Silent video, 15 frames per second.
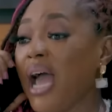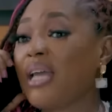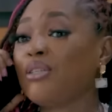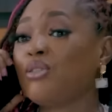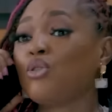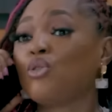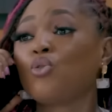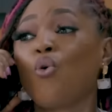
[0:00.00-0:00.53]
I
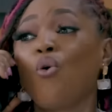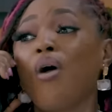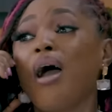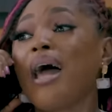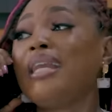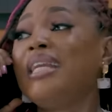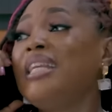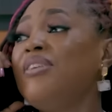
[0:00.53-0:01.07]
saw
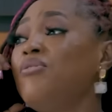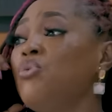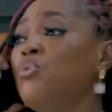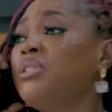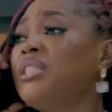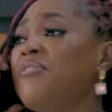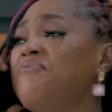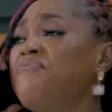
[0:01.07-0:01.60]
her living
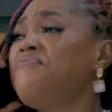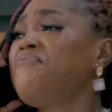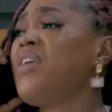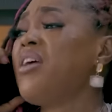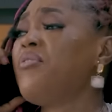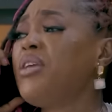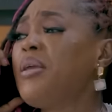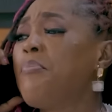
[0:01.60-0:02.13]
with a
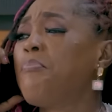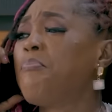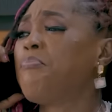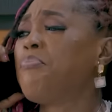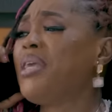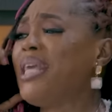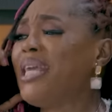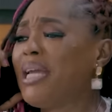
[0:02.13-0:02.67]
very
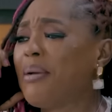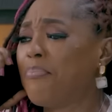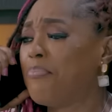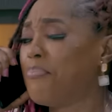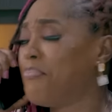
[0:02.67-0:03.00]
big